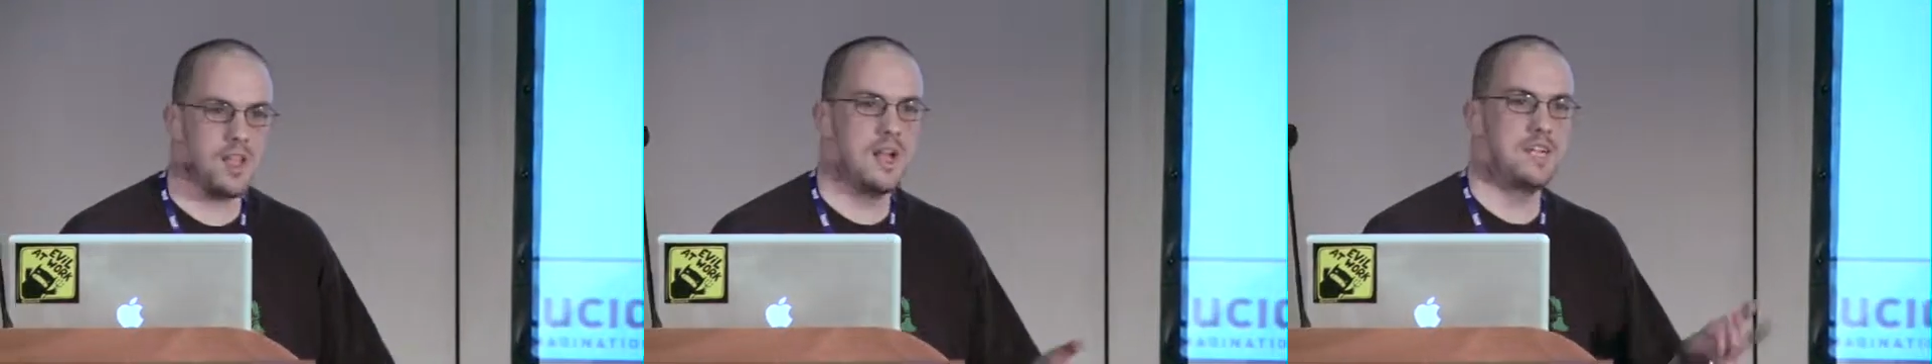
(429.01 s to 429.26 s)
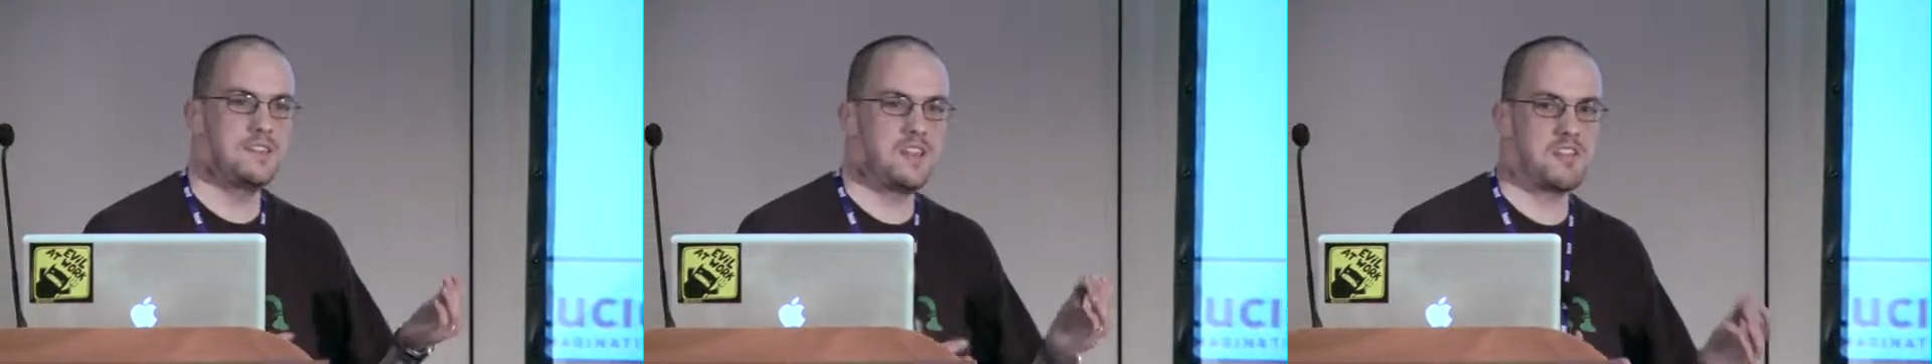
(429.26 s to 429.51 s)

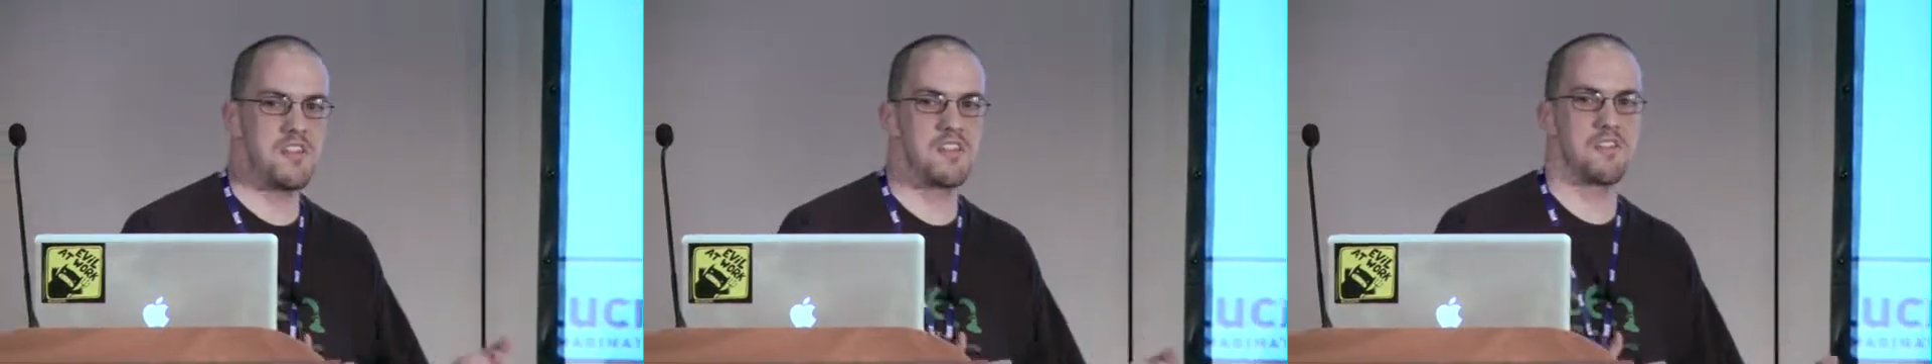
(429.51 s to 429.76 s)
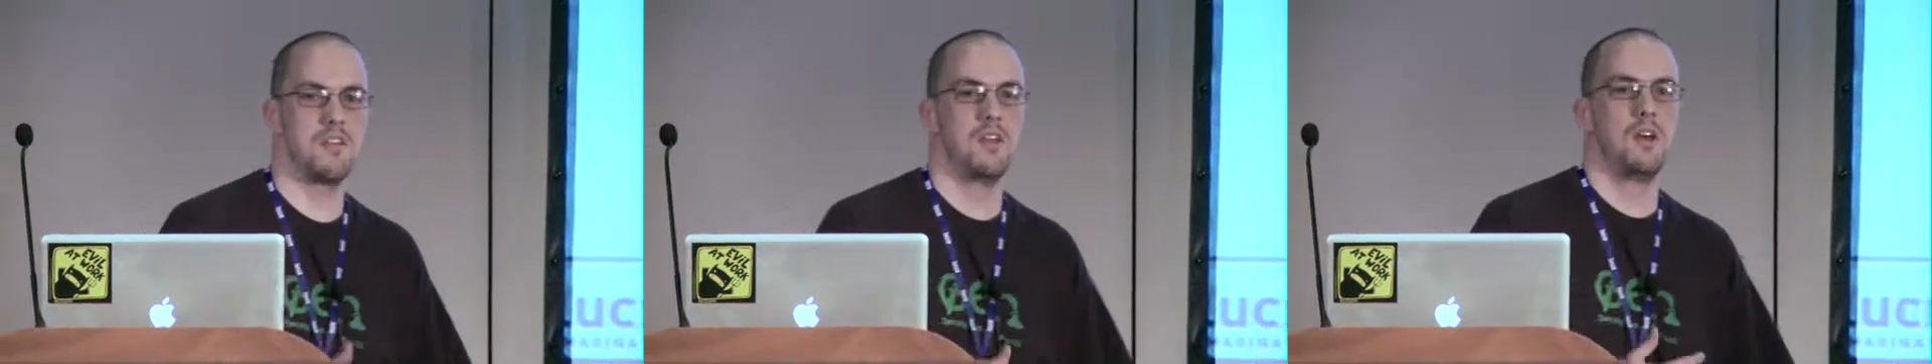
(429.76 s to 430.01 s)
And this
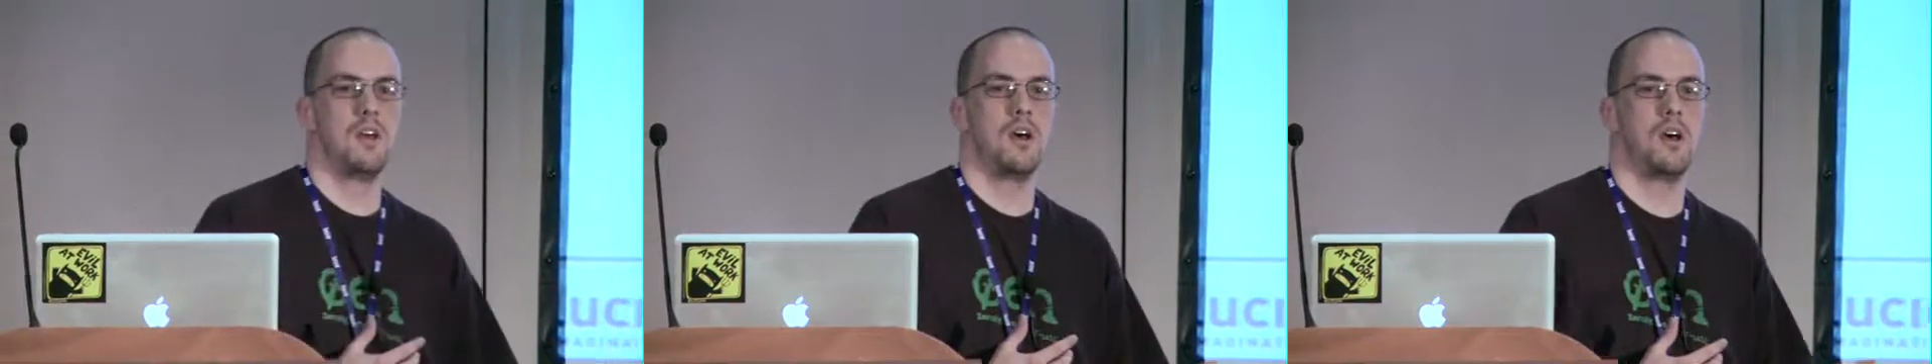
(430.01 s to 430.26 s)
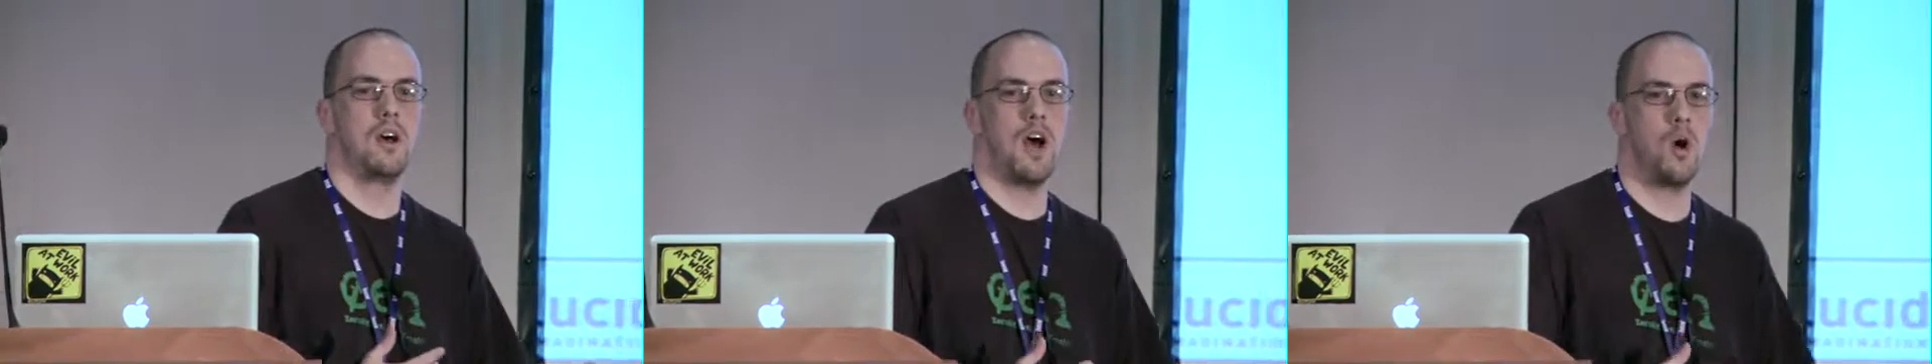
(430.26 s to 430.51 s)
is
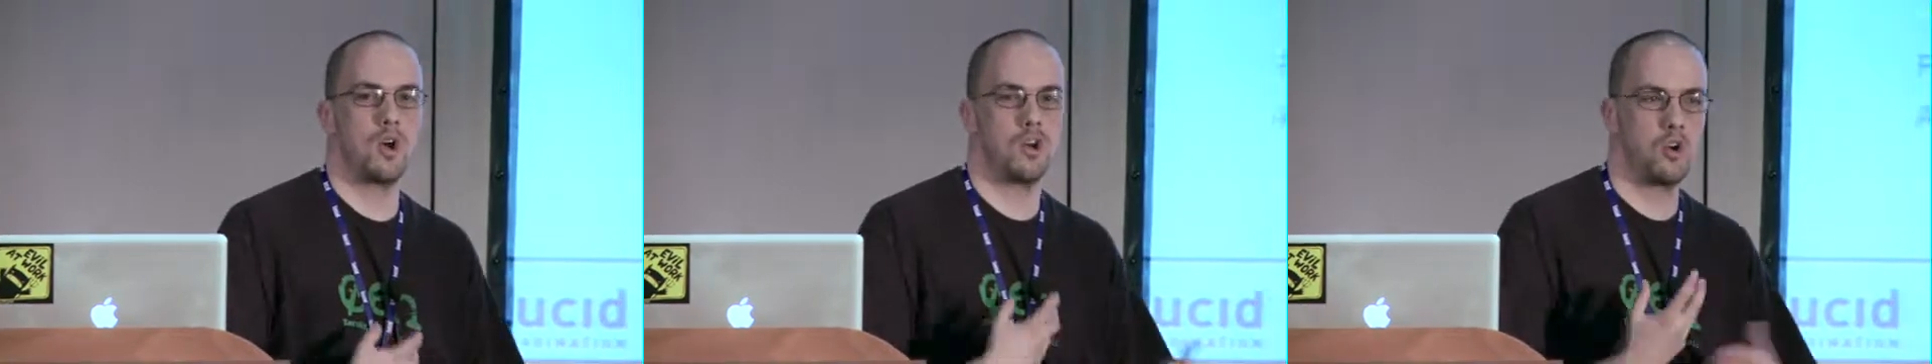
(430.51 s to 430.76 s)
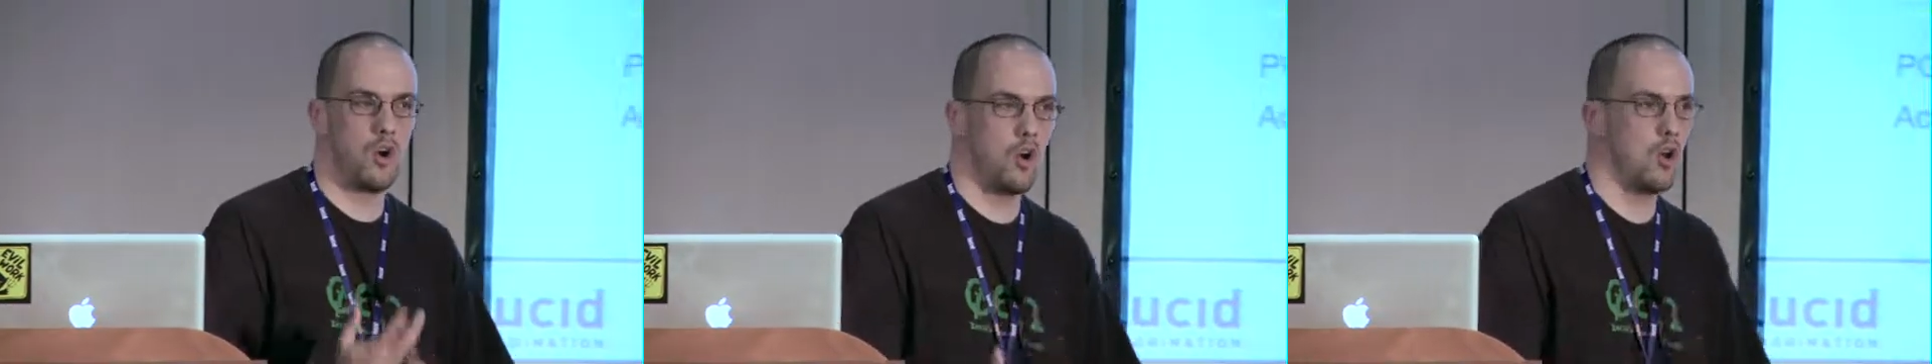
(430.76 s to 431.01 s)
our
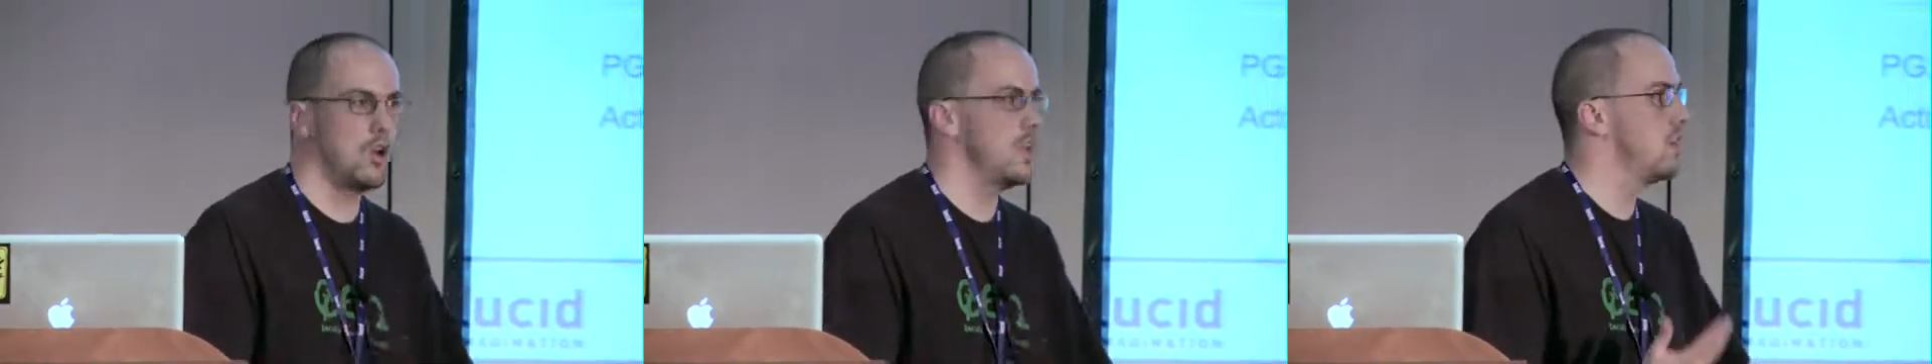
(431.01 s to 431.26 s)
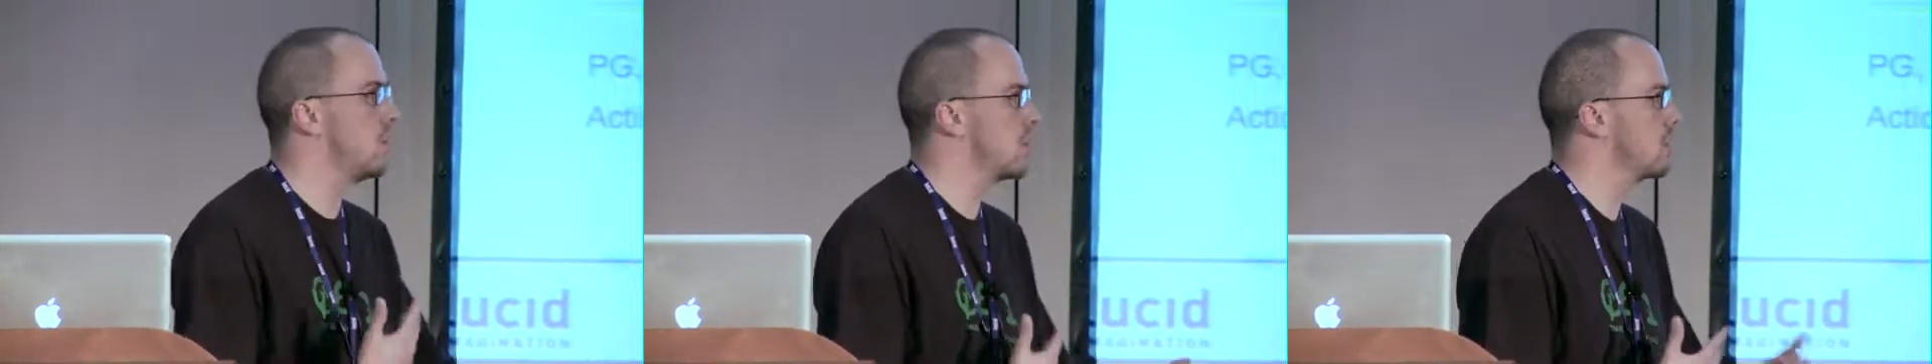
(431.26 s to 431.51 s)
goal
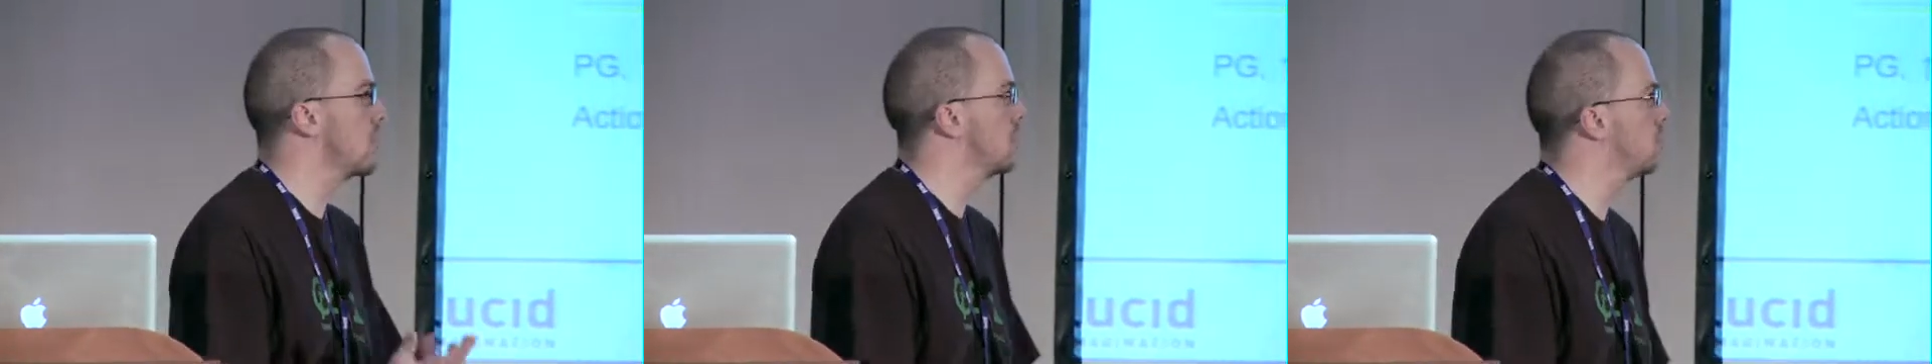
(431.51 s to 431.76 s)
in order